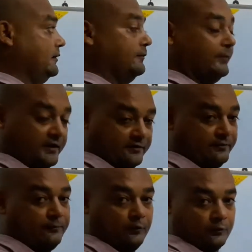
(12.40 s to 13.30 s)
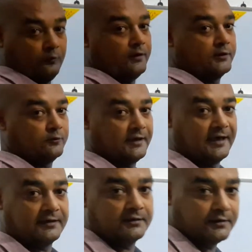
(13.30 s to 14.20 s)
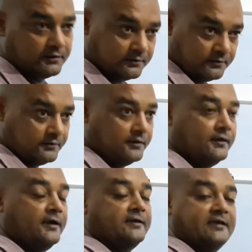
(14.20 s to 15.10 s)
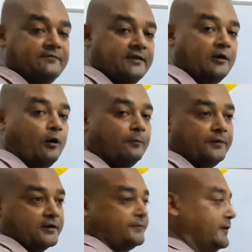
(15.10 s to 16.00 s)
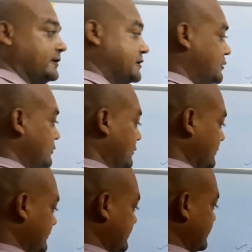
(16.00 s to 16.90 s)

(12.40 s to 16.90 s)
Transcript: But before going to that, it is very obvious for us to know